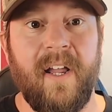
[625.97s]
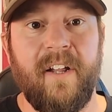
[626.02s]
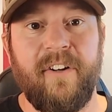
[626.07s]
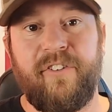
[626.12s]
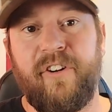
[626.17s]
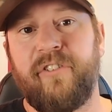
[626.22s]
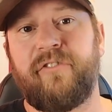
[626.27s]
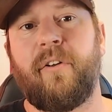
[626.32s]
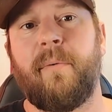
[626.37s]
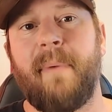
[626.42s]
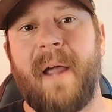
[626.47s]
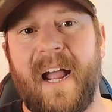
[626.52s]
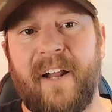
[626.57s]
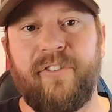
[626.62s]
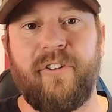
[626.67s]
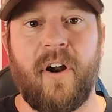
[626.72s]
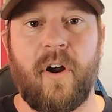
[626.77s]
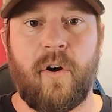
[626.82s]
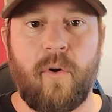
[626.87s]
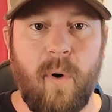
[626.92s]
Just imagine
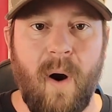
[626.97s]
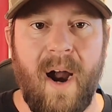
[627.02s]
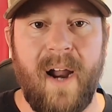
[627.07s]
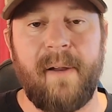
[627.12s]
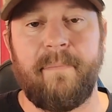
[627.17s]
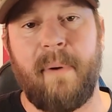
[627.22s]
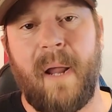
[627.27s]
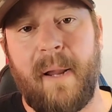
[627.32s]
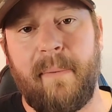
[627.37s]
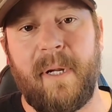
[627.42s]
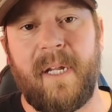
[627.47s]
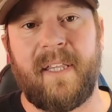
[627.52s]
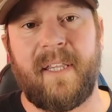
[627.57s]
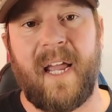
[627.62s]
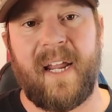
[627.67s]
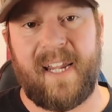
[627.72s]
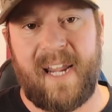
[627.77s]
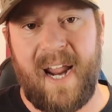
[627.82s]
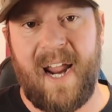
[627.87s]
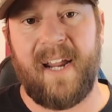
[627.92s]
a crying baby that
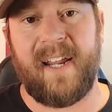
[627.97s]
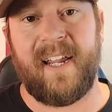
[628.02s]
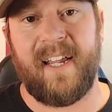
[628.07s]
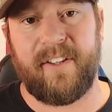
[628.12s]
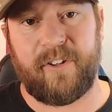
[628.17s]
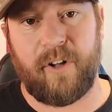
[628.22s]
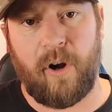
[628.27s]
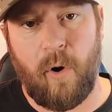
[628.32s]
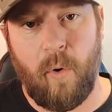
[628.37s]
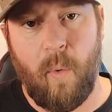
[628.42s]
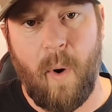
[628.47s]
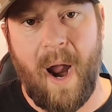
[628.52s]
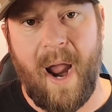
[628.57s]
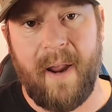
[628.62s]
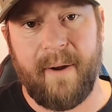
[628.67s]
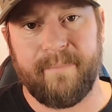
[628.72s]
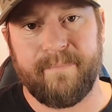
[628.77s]
can't get their way.